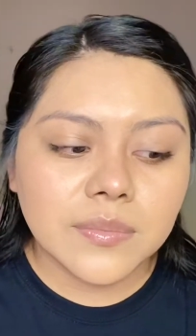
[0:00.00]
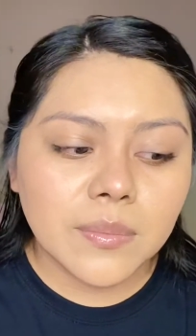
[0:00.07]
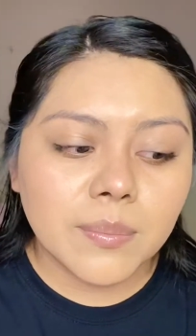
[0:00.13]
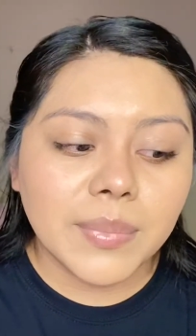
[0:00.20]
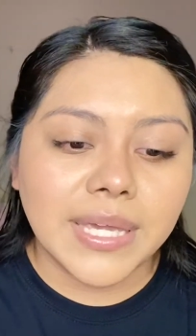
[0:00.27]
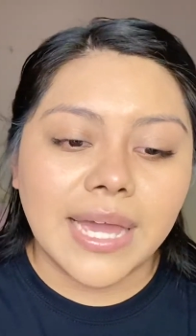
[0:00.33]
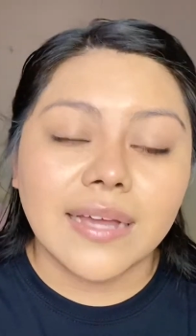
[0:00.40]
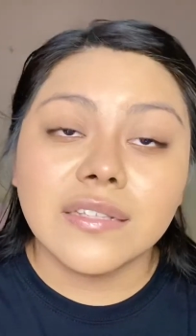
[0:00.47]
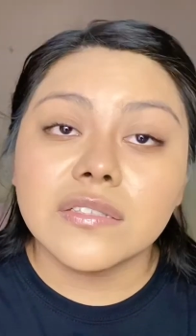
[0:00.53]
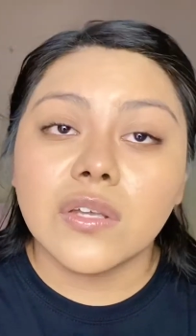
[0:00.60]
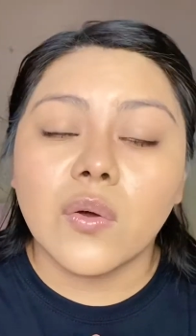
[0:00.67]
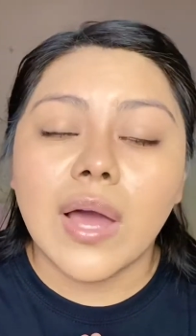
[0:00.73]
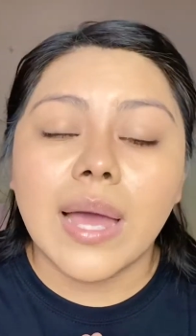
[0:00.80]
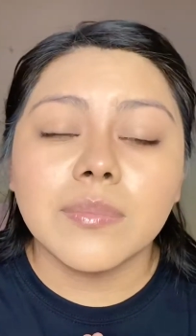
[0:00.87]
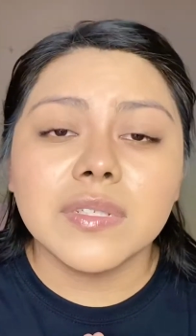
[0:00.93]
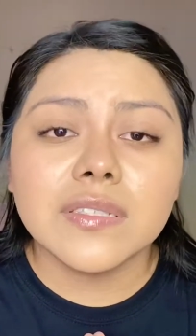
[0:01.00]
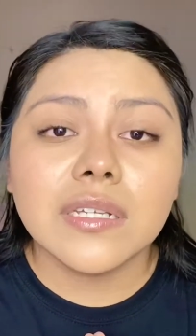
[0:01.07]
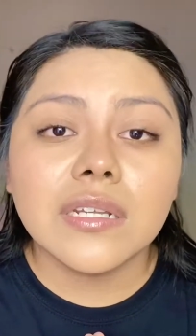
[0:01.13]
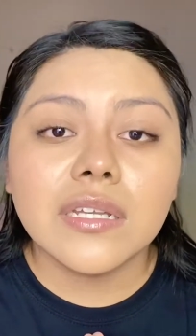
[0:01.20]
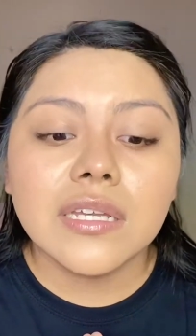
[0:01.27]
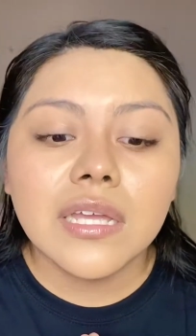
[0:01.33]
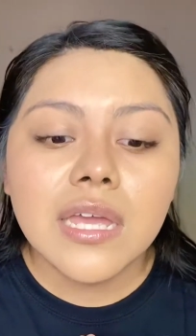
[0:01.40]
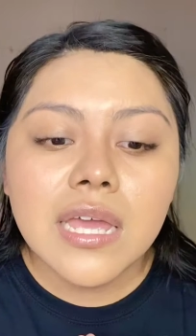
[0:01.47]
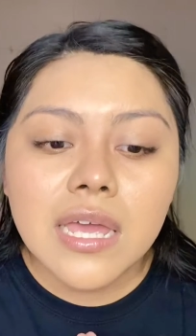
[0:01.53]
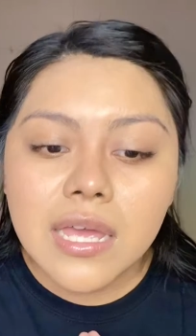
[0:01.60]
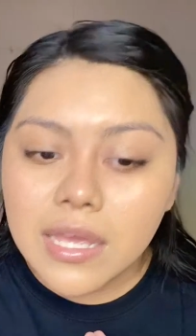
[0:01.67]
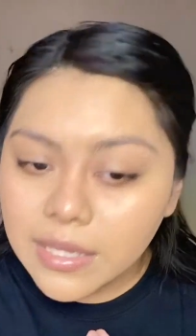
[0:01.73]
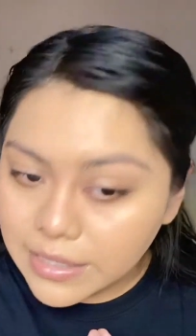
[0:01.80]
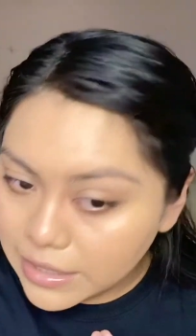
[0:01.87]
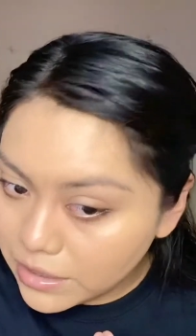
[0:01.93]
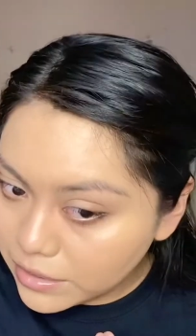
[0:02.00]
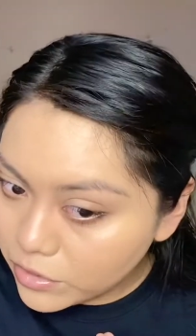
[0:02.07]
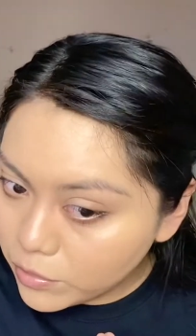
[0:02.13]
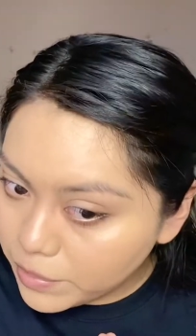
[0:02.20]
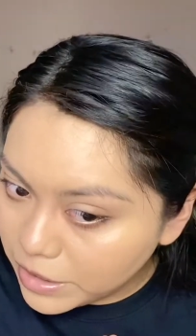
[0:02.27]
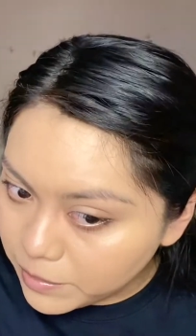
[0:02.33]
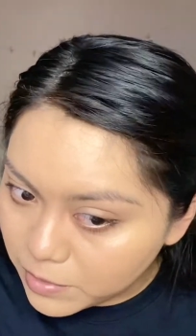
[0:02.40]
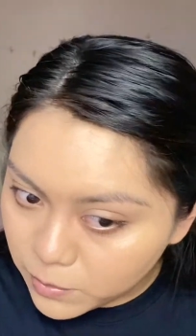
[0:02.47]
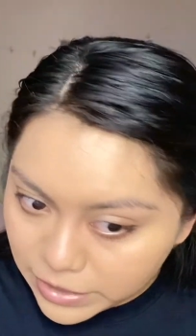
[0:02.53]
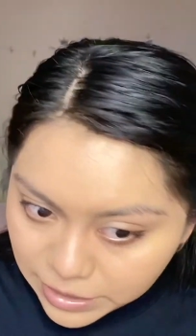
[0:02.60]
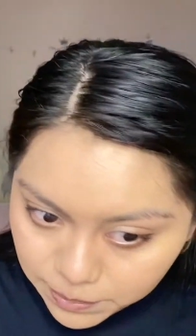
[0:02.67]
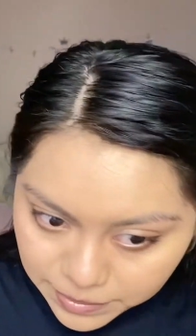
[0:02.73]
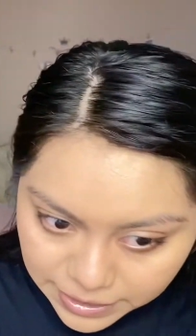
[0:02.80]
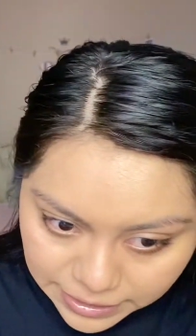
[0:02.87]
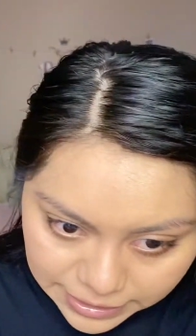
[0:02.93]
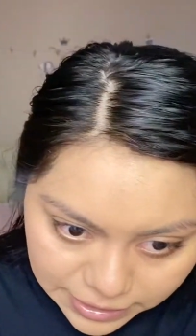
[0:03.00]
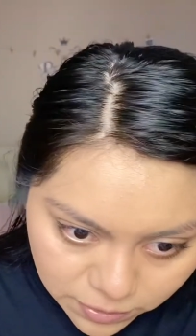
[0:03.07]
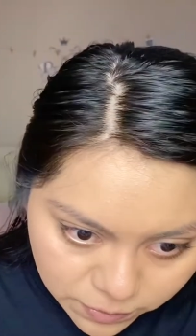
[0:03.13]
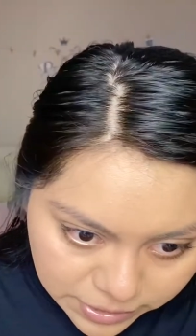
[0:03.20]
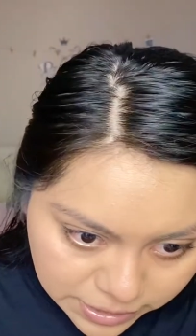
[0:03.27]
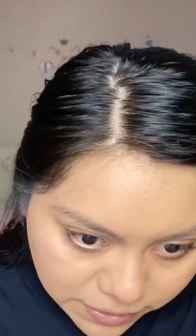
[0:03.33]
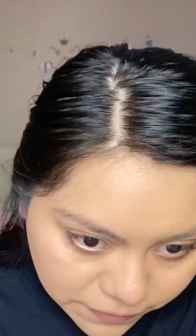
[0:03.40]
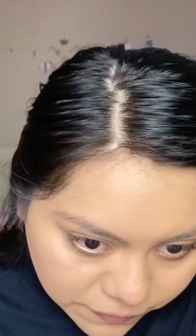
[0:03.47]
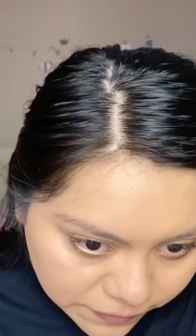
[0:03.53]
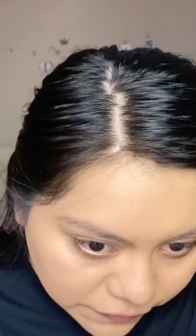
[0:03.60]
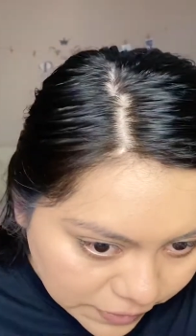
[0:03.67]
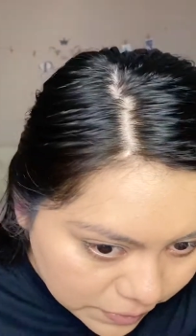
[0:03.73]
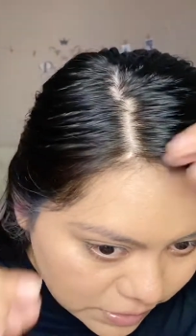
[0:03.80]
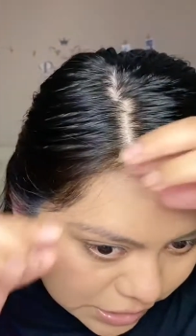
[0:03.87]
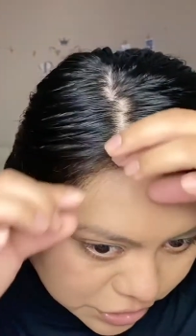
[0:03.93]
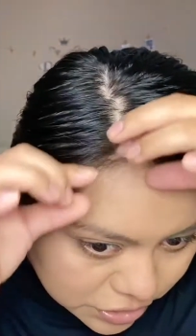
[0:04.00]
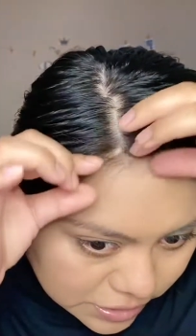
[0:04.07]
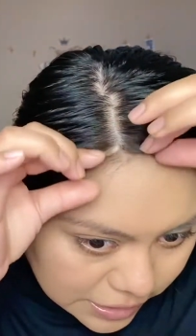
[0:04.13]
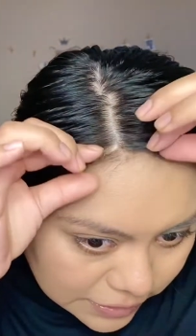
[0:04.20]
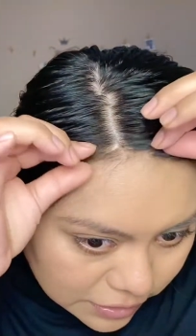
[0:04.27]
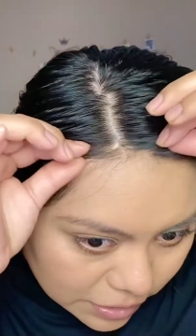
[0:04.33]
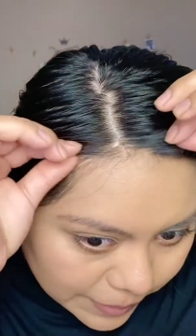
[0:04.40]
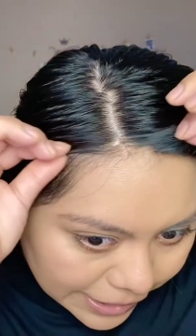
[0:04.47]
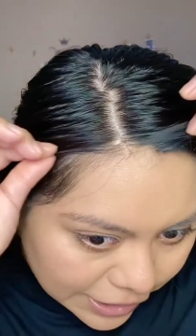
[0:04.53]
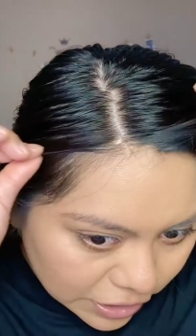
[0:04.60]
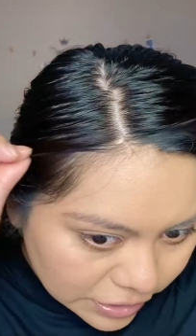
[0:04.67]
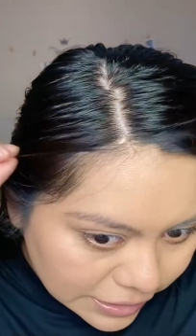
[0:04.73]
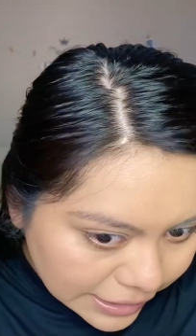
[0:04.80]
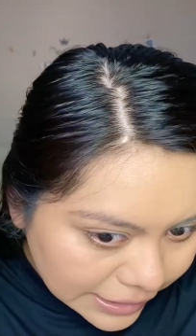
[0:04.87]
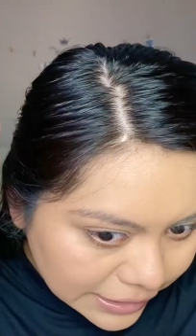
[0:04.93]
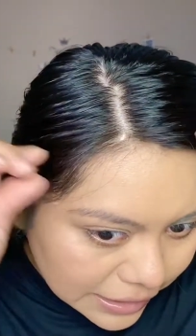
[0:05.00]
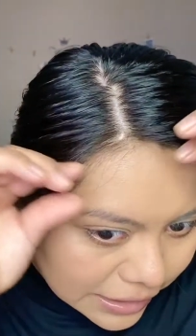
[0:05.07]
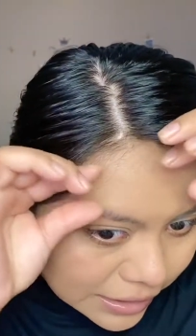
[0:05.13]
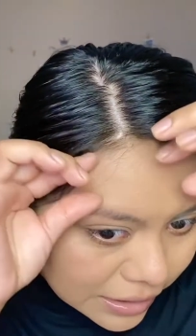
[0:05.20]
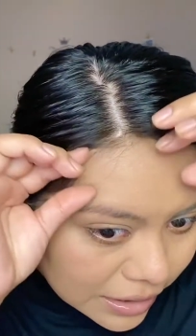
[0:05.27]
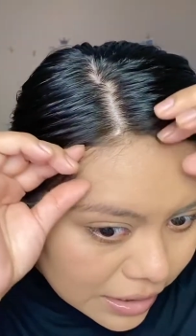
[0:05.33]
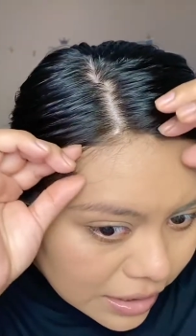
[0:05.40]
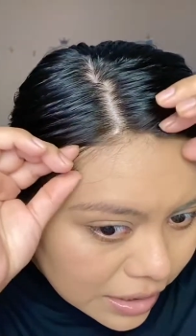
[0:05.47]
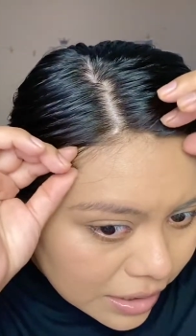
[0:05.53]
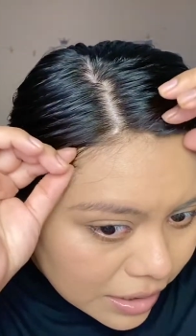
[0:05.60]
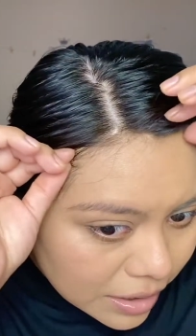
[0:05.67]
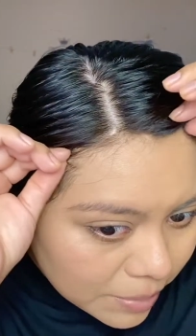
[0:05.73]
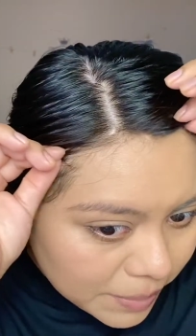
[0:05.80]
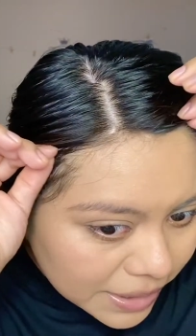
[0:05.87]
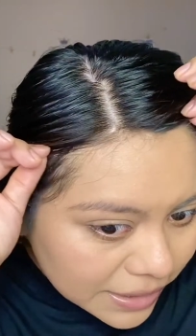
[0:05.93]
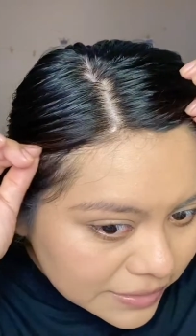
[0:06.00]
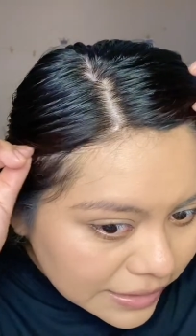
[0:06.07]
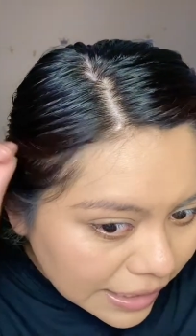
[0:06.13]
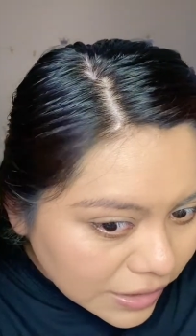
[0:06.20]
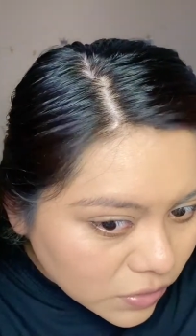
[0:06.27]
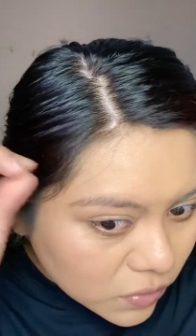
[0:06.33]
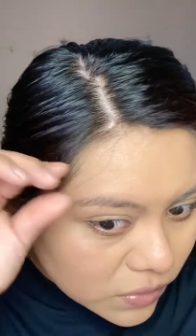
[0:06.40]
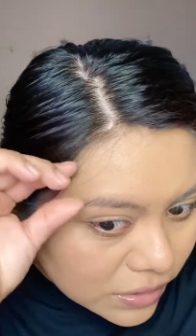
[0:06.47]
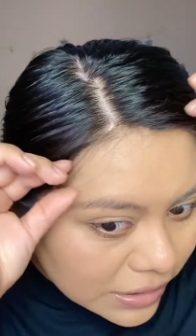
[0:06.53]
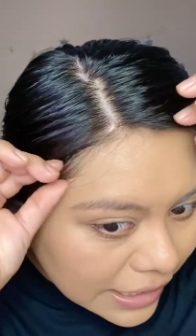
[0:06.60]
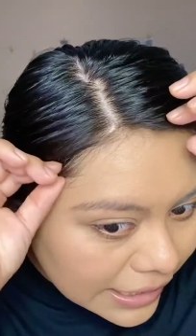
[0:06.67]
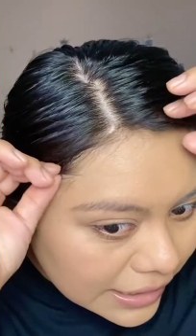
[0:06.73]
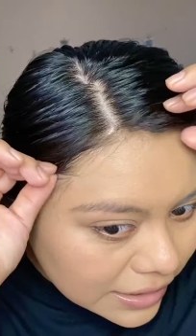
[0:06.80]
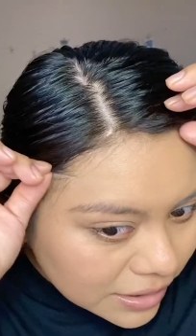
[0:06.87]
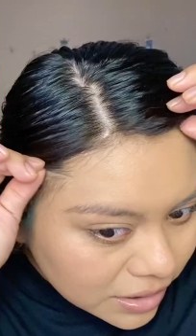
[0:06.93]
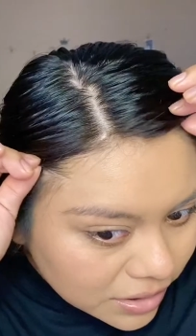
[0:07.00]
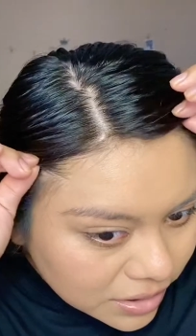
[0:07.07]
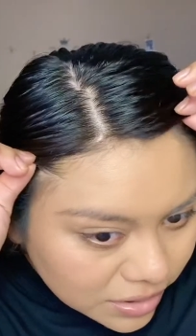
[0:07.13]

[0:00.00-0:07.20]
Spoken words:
But yeah, so I'm just gonna get a little baby wipe and get rid of foundation that's on my hairline, because I don't like